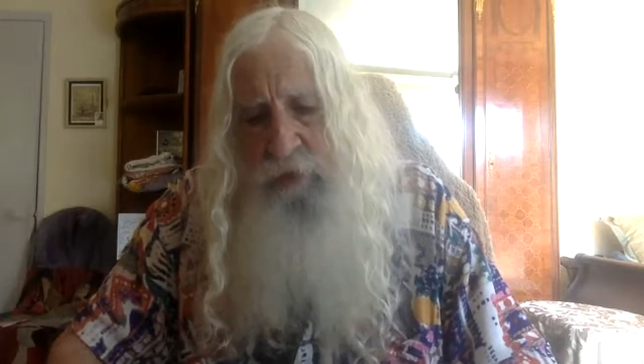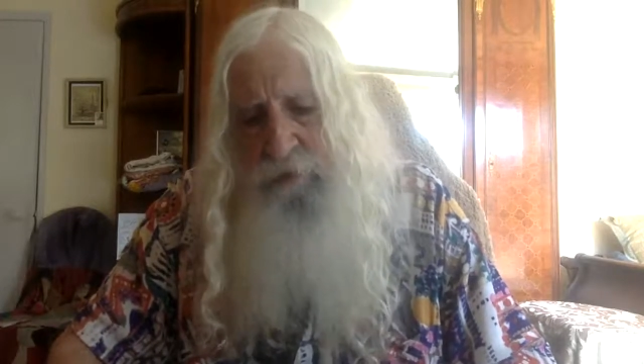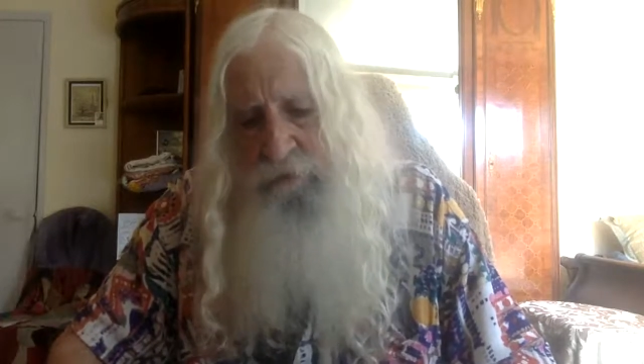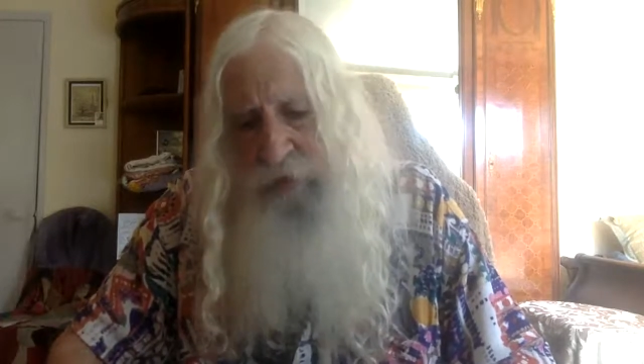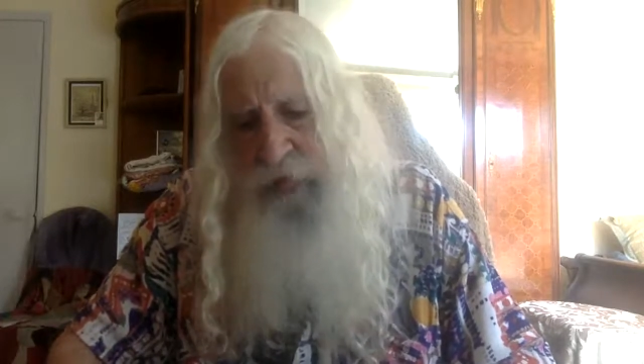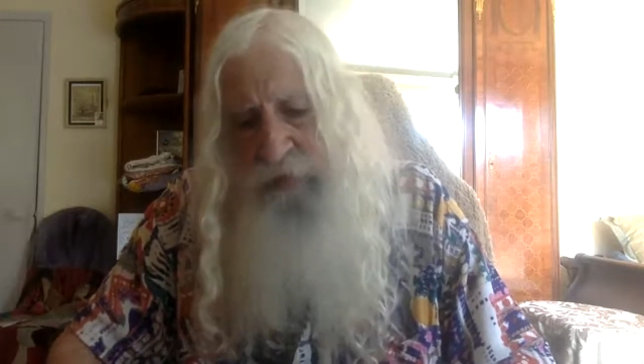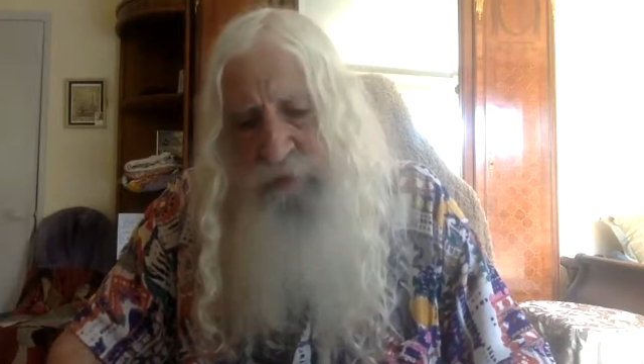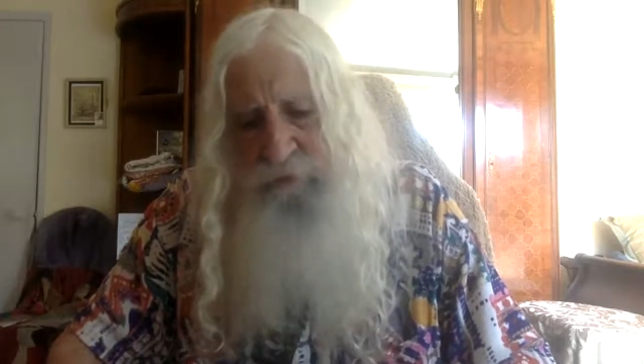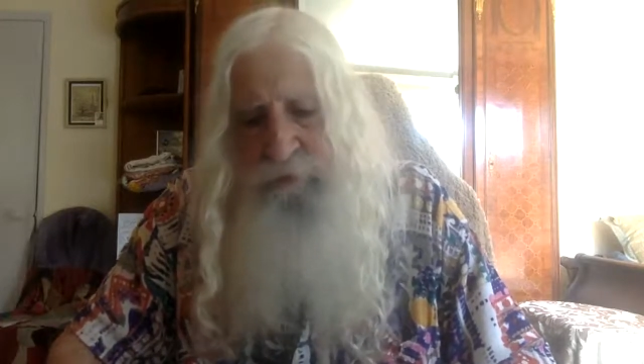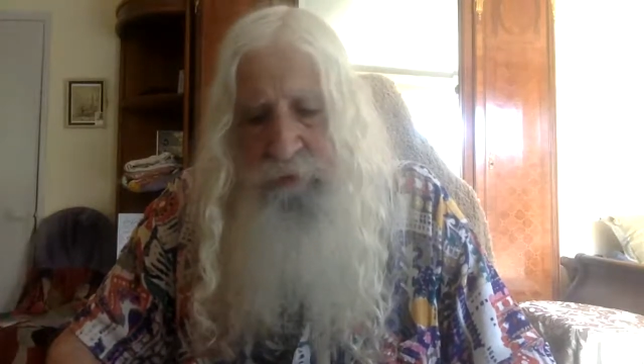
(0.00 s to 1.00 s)
threads
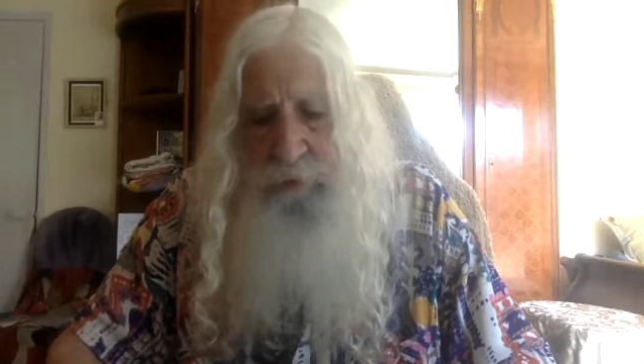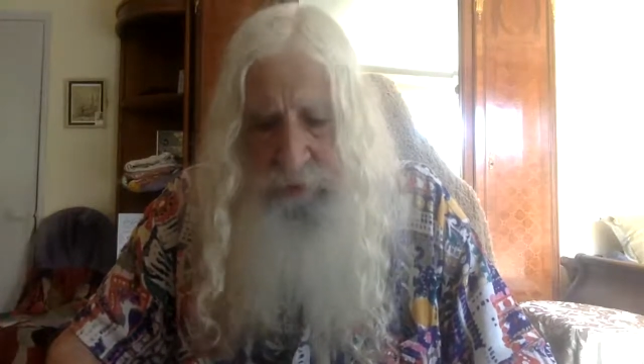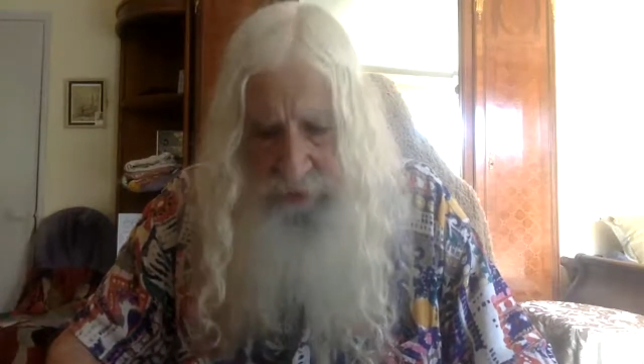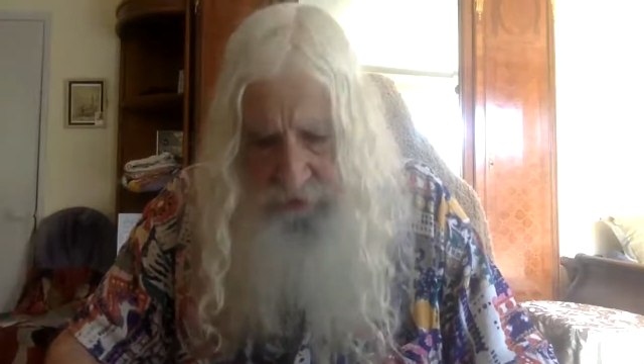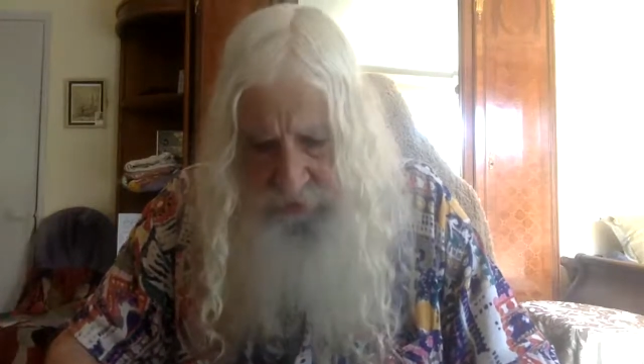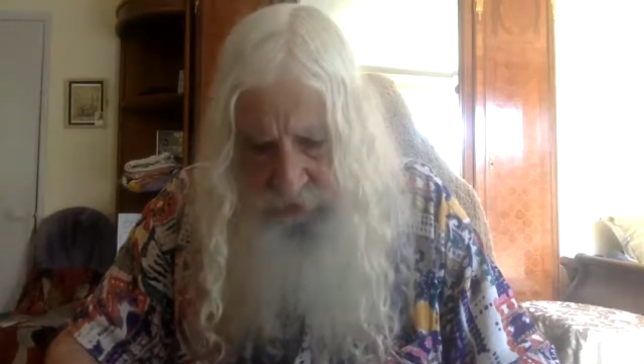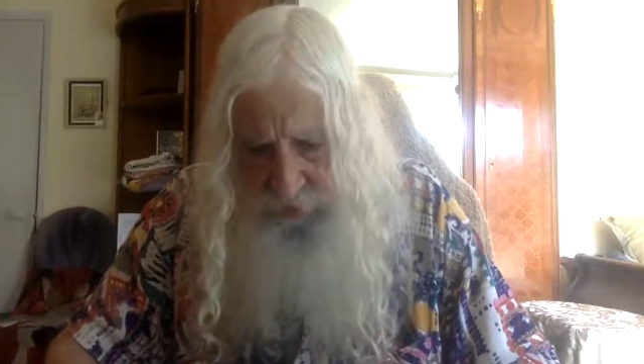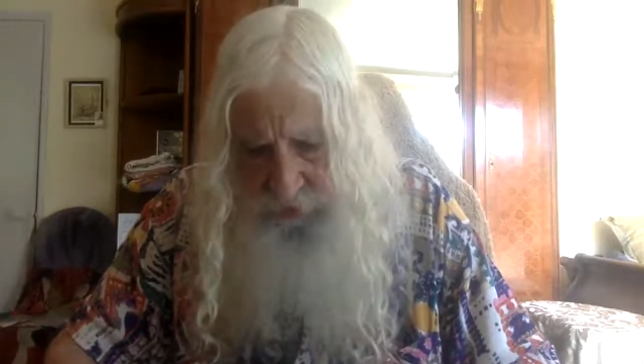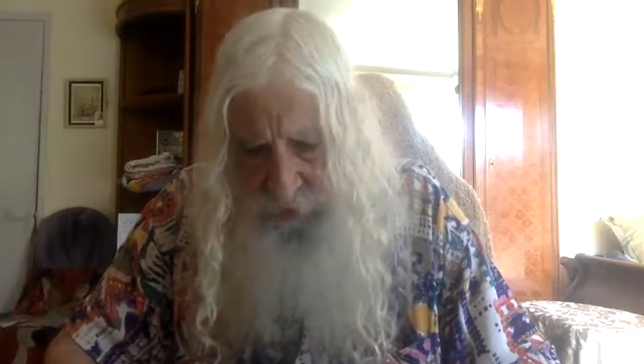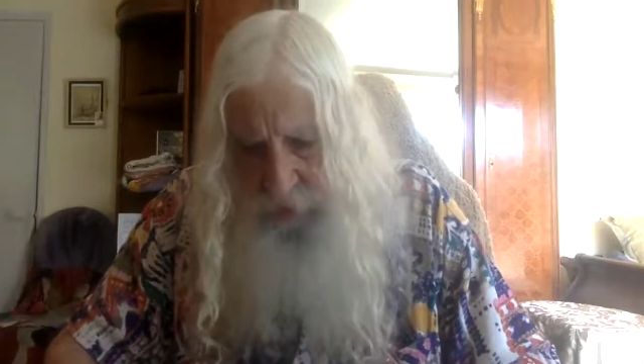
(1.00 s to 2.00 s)
of
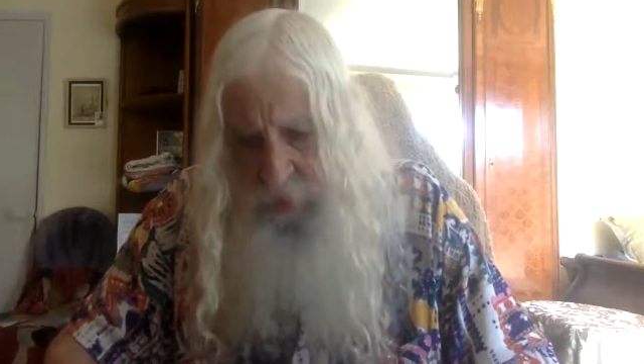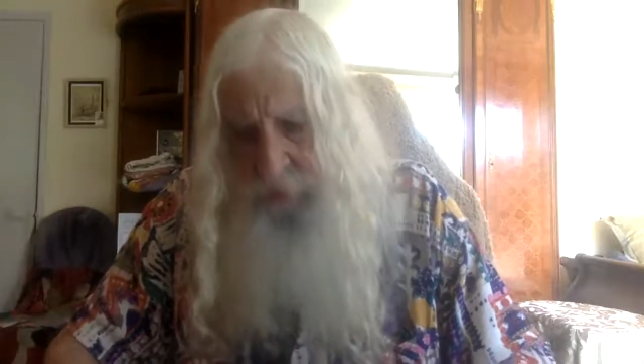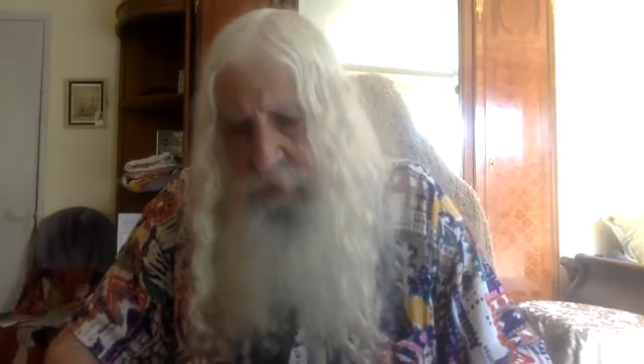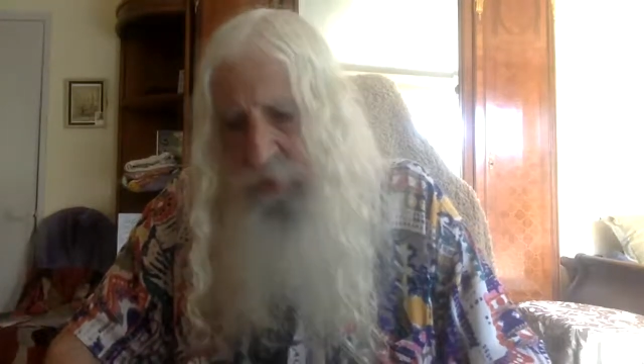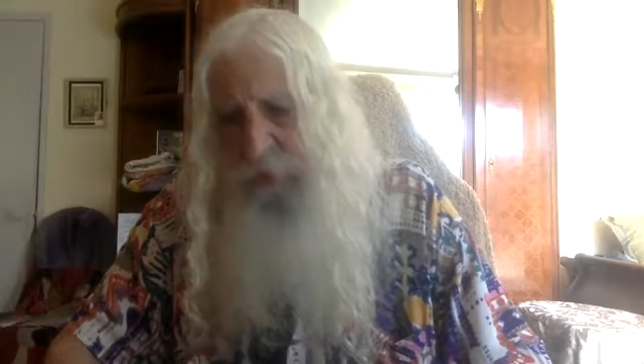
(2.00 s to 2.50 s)
luminance, they